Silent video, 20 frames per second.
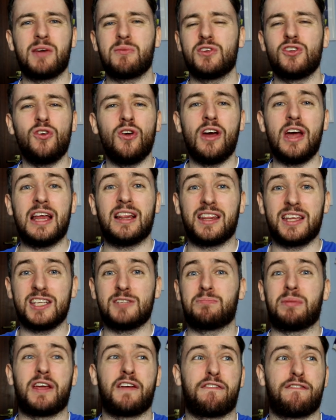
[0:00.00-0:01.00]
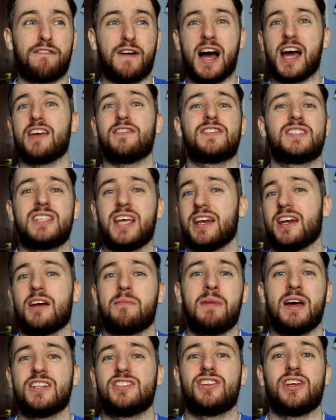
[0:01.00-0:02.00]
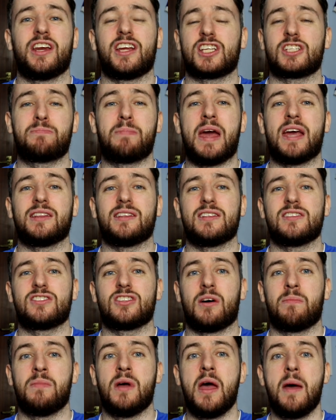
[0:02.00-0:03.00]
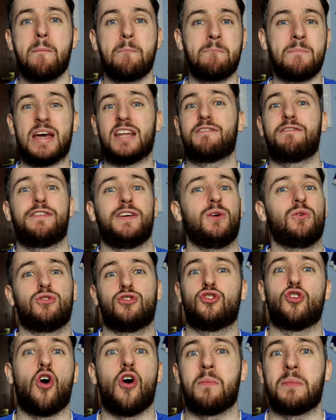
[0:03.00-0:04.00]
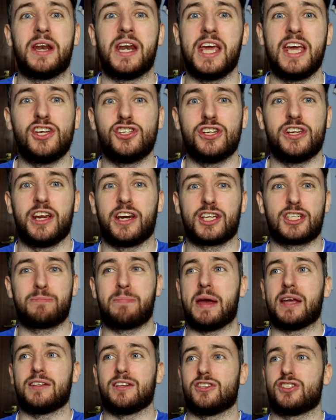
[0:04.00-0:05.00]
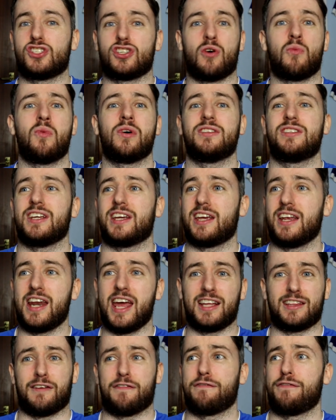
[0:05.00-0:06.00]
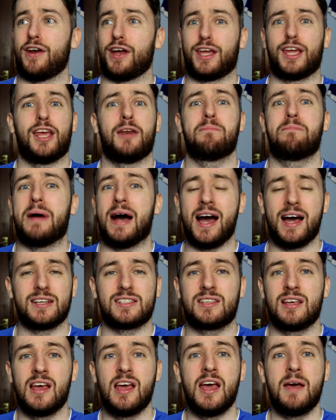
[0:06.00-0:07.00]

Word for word: When you at least play five centre mids, you're expecting some midfield domination. You're expecting someone to connect a fricking pass.